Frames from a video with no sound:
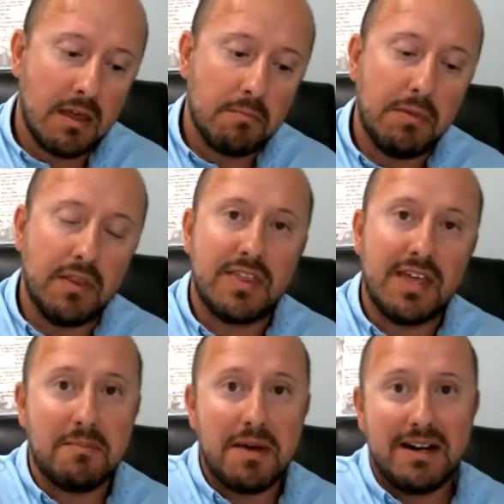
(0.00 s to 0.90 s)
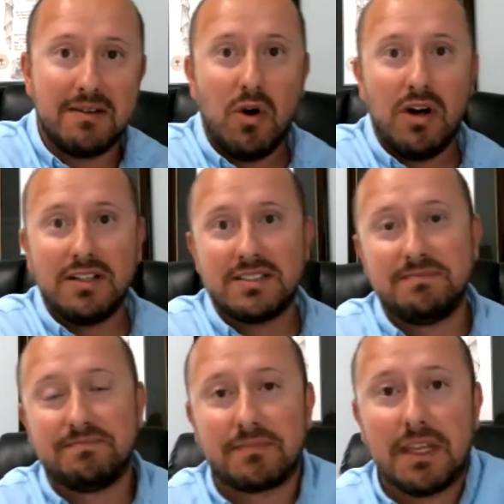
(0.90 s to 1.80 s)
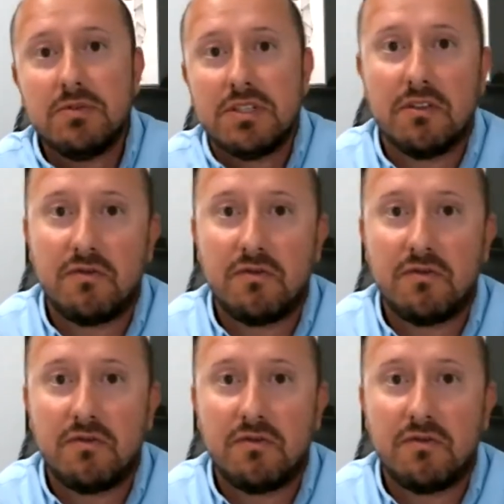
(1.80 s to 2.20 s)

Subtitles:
But the thing about it was, he was in